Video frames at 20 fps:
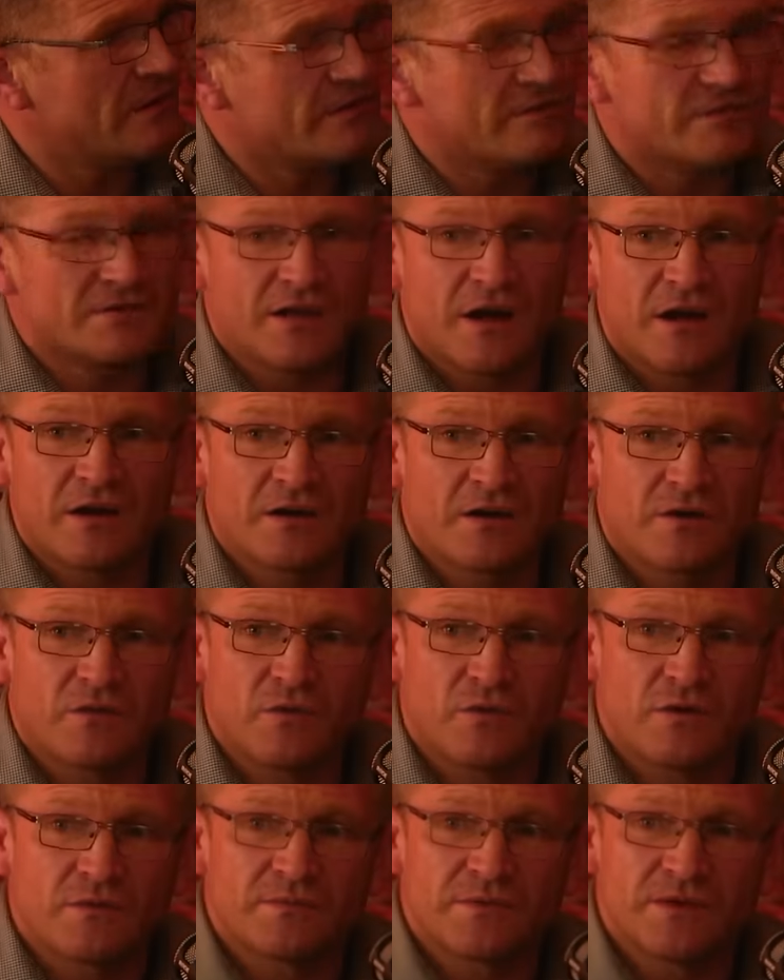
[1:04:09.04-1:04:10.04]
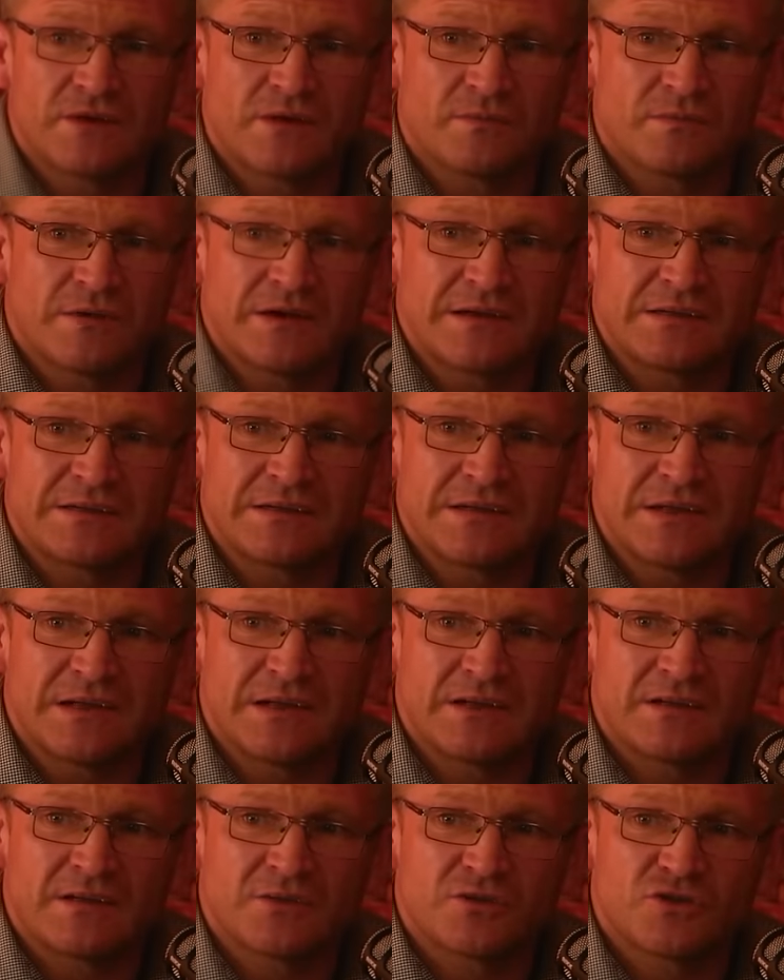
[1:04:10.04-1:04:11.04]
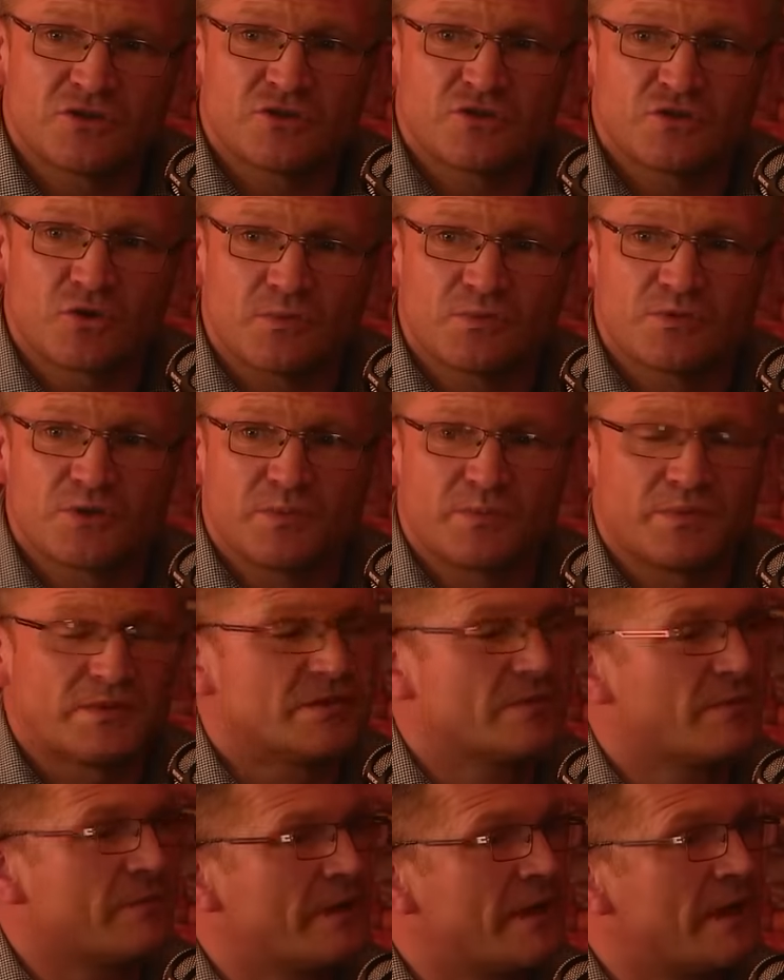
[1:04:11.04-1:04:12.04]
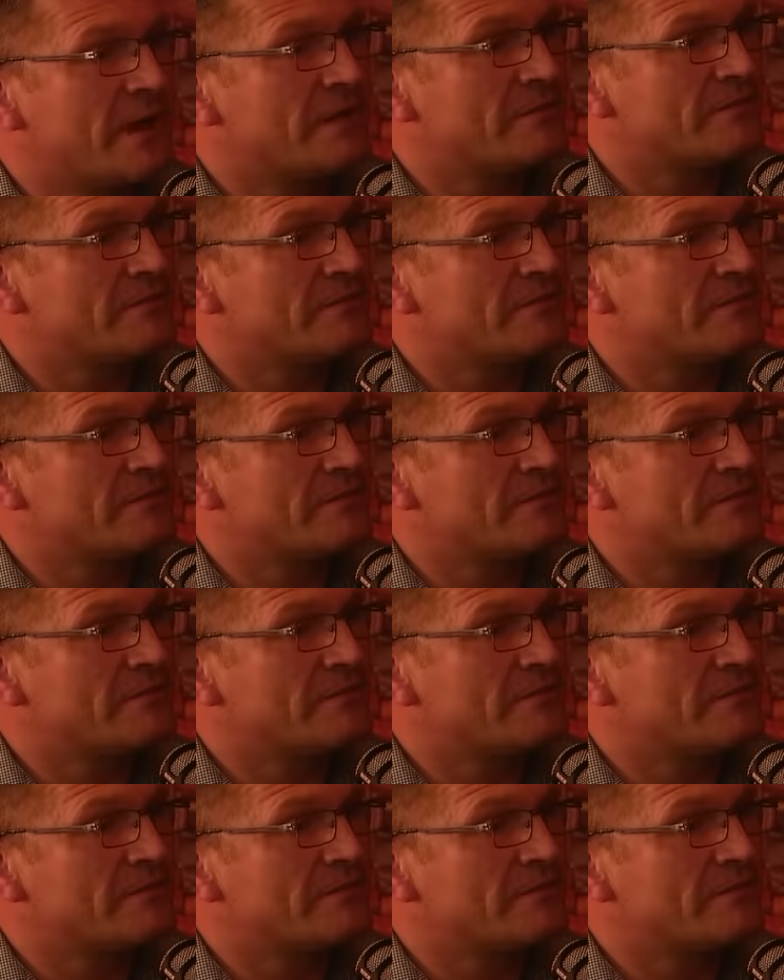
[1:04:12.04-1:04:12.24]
I've a dog at home there, but and the thing just jumps up into my